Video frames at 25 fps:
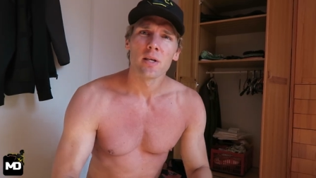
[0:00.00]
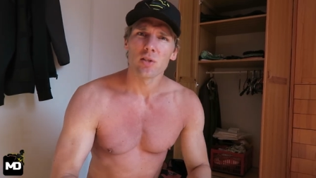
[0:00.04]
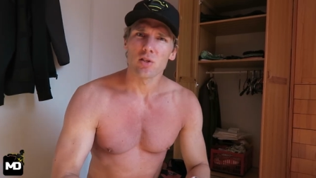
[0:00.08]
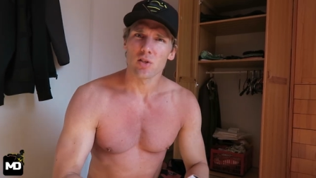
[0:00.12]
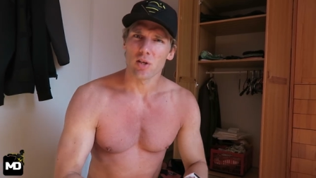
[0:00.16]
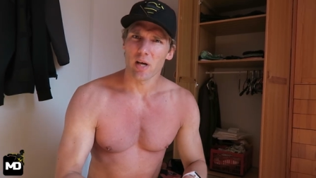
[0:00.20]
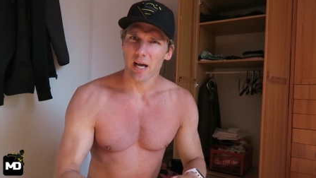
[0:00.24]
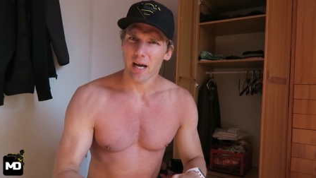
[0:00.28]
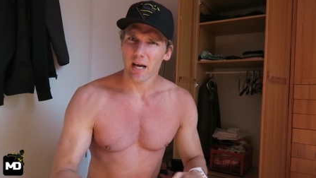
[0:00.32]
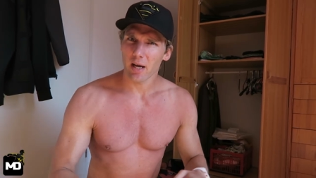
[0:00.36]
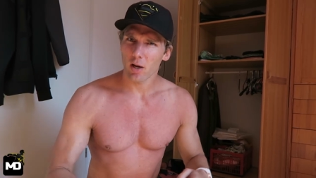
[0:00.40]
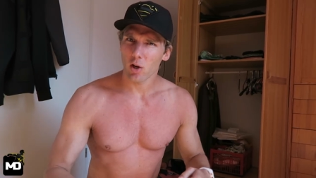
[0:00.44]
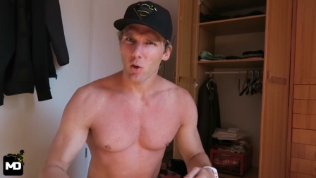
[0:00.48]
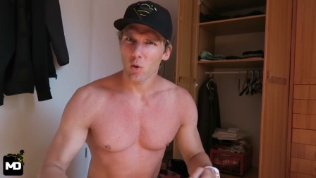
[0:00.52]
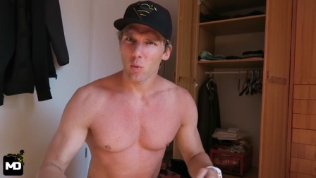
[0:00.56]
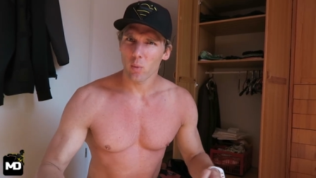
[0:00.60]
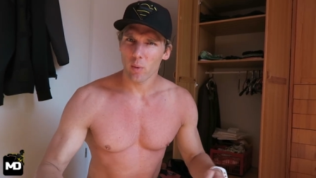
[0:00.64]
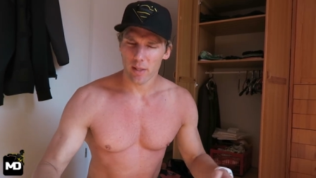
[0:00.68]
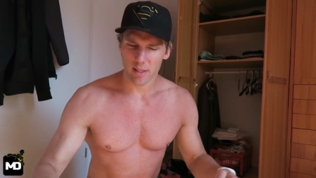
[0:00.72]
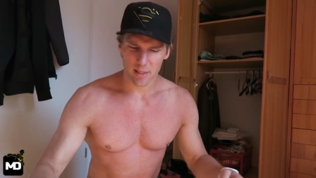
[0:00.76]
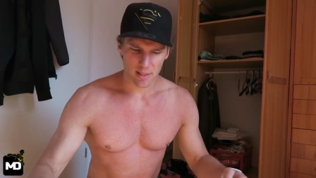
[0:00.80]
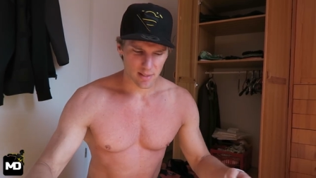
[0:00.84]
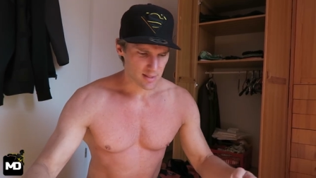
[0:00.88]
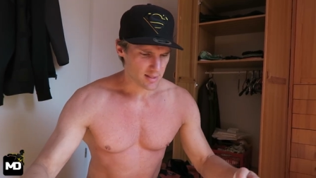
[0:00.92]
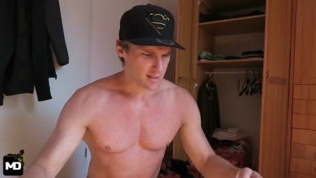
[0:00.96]
So I
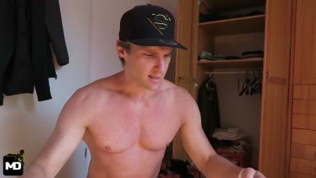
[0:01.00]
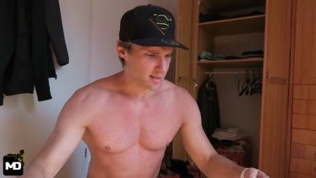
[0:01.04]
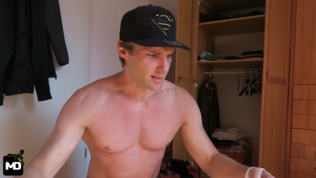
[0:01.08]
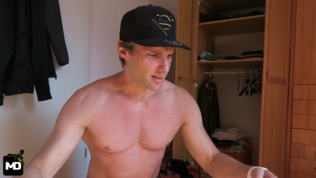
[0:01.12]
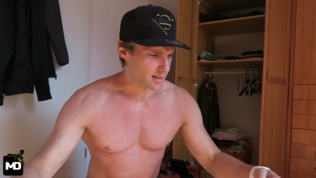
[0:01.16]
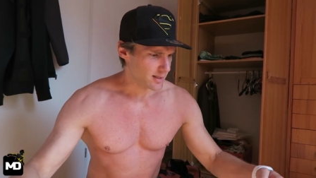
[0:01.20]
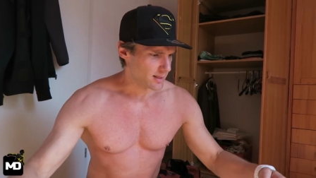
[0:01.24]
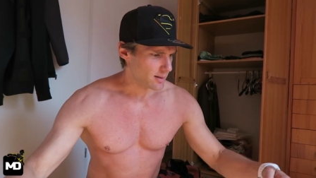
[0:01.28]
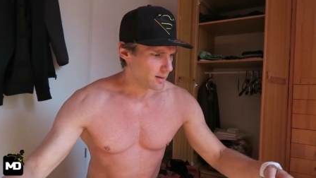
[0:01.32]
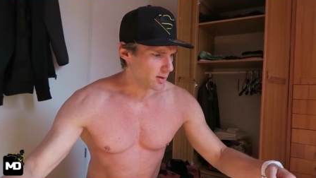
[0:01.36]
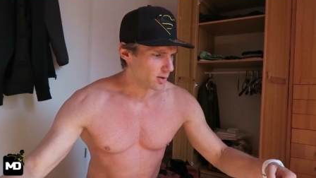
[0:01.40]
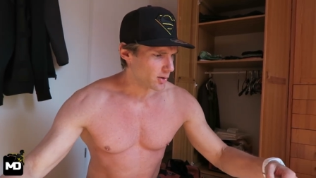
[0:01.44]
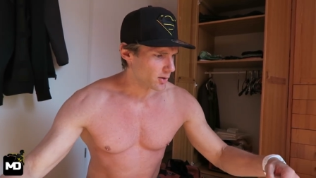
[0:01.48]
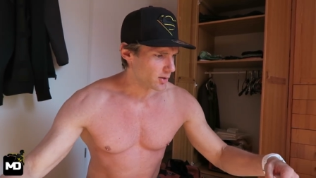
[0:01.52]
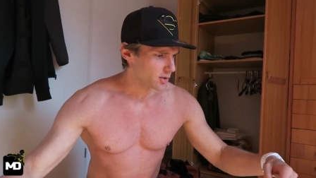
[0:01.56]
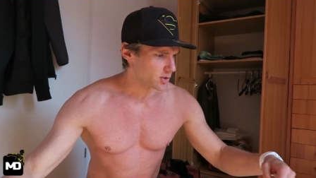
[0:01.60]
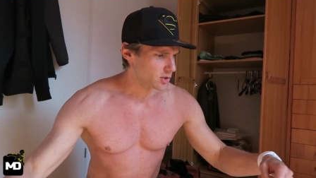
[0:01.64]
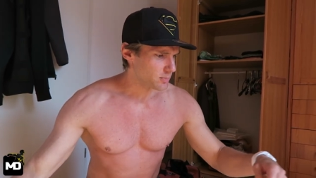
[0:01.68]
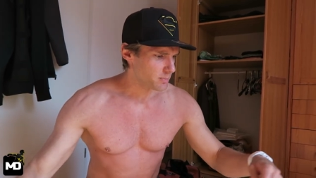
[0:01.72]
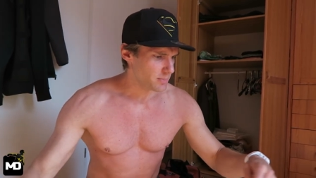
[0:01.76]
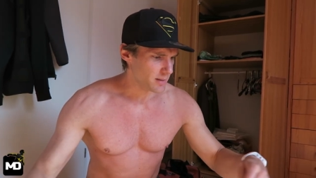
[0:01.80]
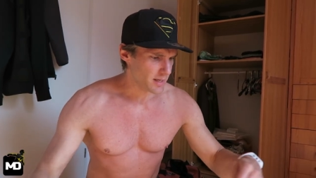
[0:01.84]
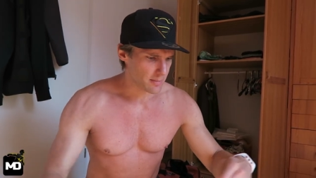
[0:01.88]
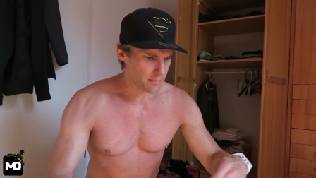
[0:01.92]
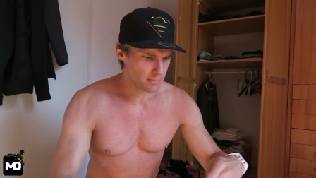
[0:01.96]
always uh,
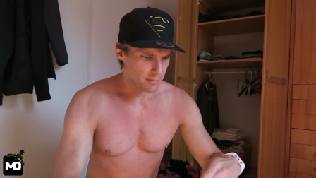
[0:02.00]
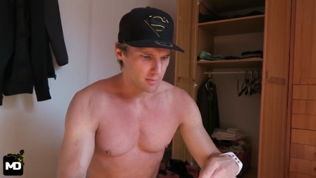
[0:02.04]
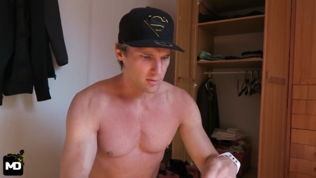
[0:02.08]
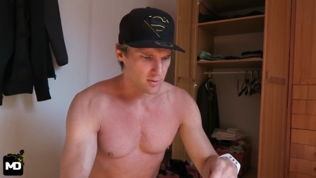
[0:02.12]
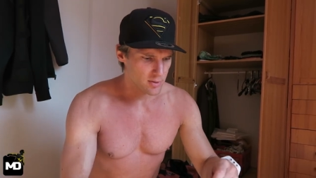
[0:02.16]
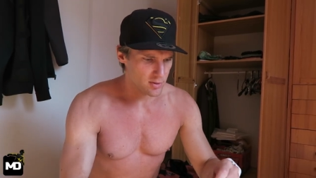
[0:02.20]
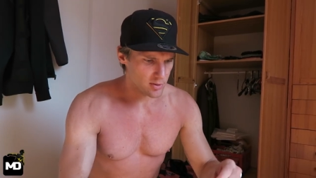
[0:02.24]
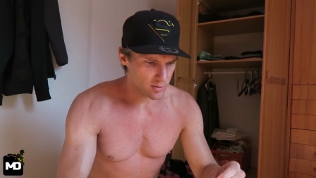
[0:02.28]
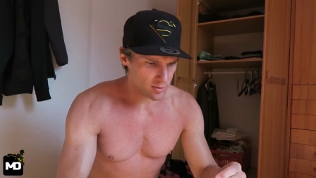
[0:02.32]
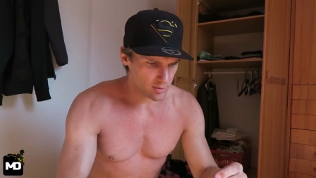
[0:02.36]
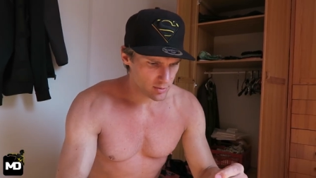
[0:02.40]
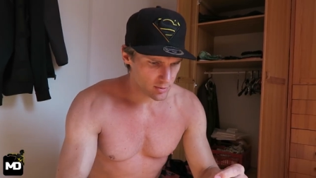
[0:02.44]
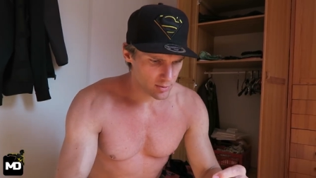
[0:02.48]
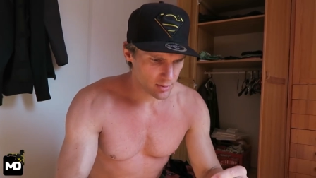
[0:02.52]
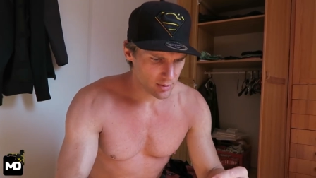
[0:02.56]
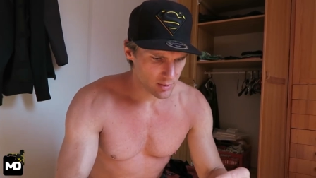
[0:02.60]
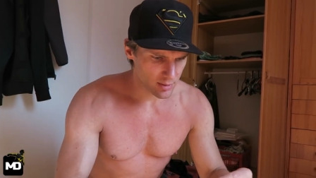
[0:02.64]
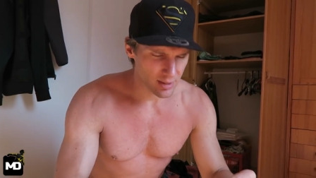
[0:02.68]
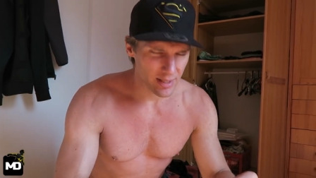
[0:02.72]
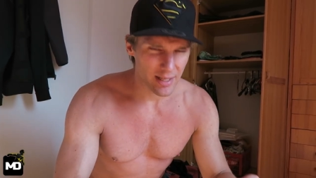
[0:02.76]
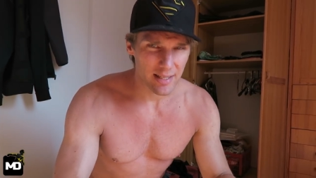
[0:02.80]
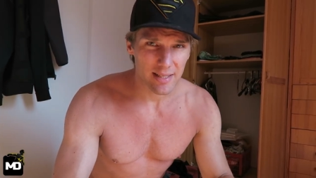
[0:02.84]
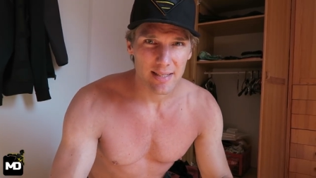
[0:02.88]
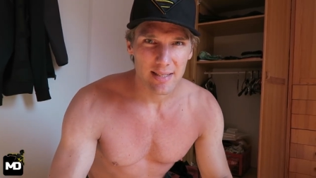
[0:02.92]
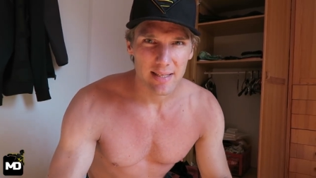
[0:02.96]
urge people to,
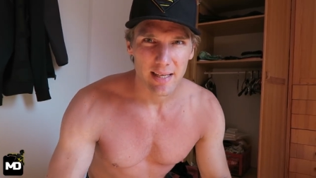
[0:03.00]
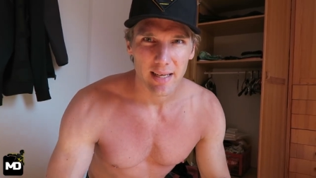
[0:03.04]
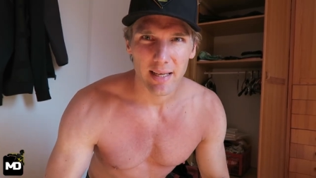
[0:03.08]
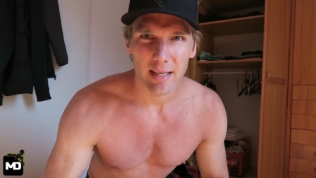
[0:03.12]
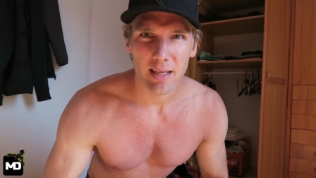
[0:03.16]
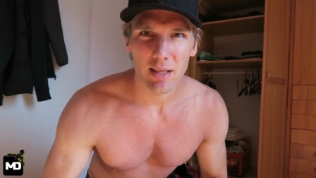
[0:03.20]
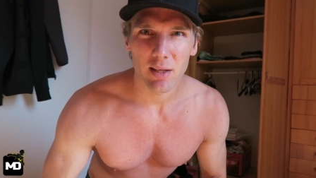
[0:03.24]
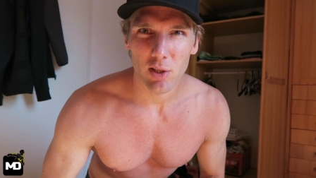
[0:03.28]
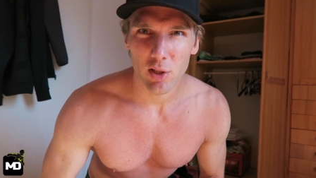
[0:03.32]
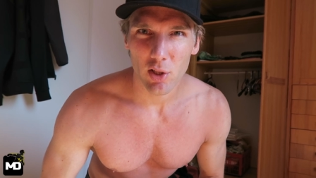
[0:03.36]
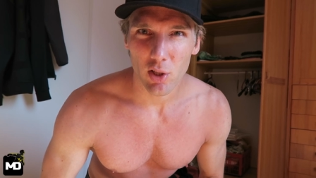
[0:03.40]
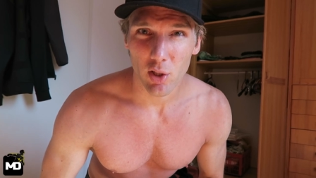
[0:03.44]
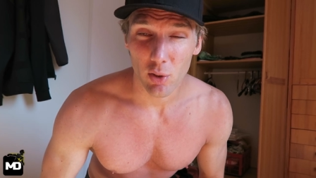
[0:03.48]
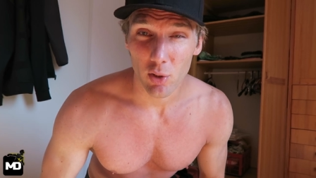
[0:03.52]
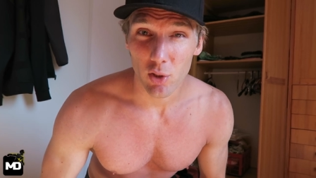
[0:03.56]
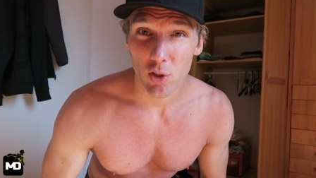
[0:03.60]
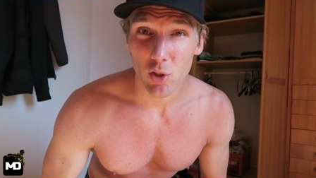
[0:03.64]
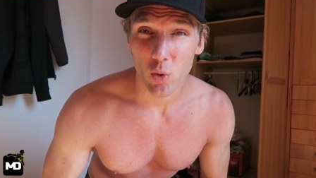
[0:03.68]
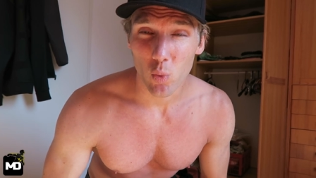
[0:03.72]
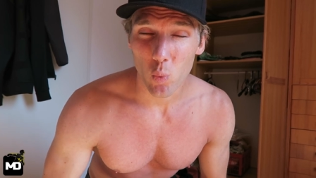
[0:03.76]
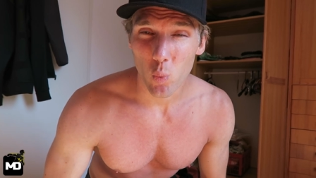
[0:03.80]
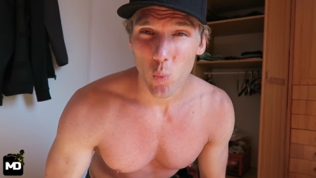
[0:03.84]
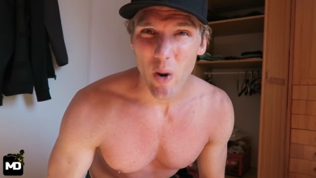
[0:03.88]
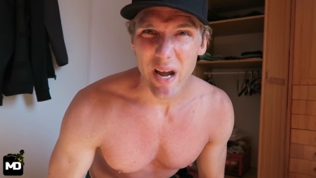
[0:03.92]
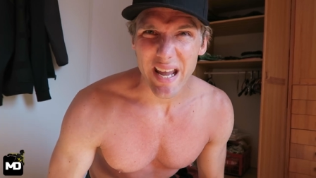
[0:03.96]
let's say, you know,
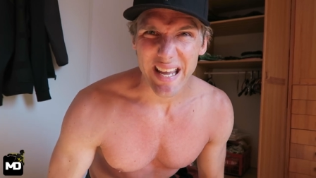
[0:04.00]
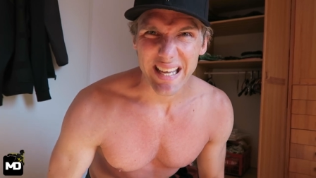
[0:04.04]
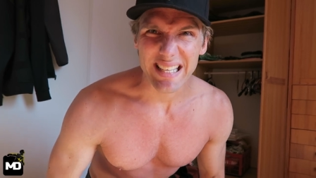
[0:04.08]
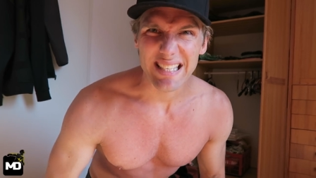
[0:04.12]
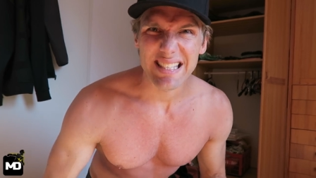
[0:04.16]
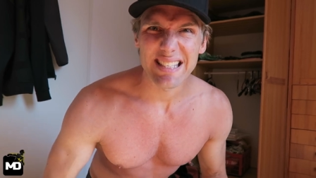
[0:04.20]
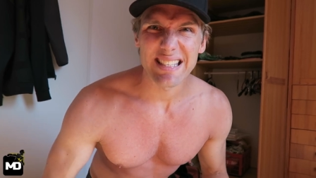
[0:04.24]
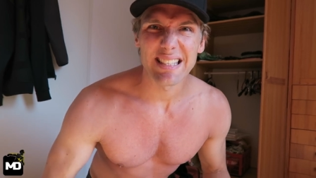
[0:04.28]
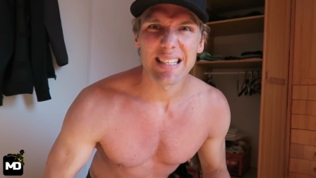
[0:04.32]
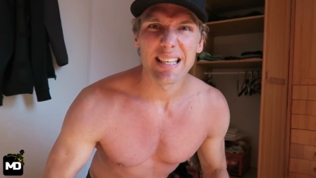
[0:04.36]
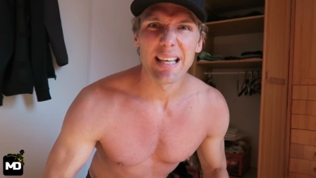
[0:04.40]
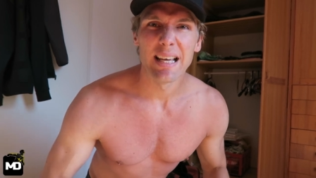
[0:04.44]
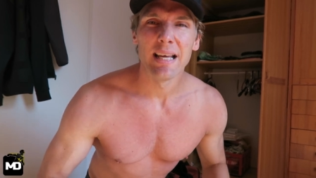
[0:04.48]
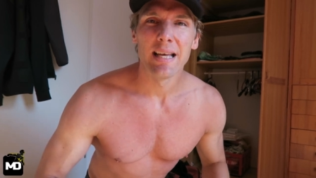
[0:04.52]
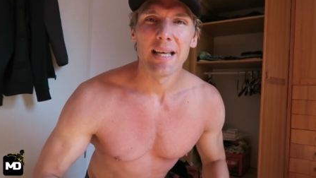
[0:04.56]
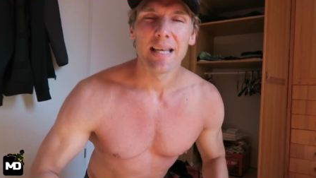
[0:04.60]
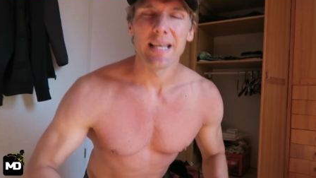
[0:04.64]
your waist